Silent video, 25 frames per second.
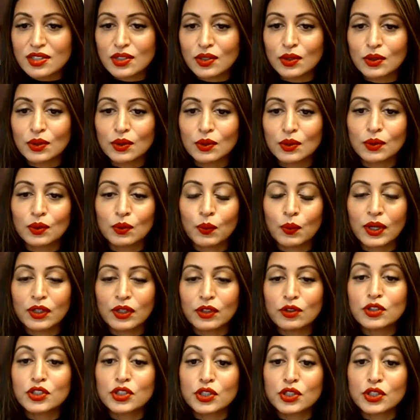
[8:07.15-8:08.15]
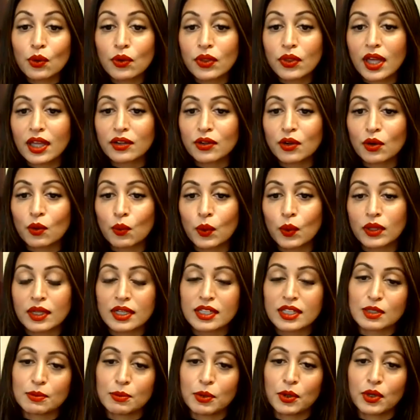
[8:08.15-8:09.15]
when you show that you're willing
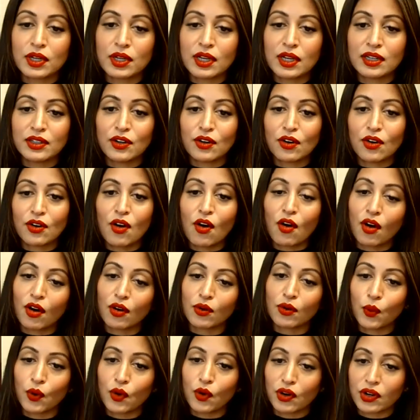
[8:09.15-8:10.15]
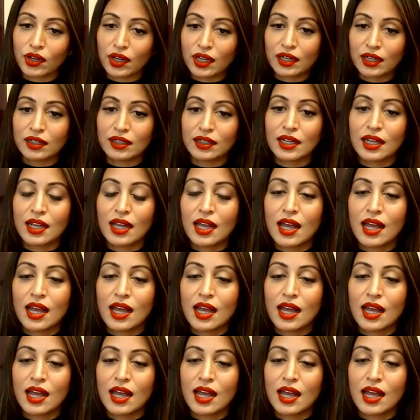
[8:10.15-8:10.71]
to put in your hard work, and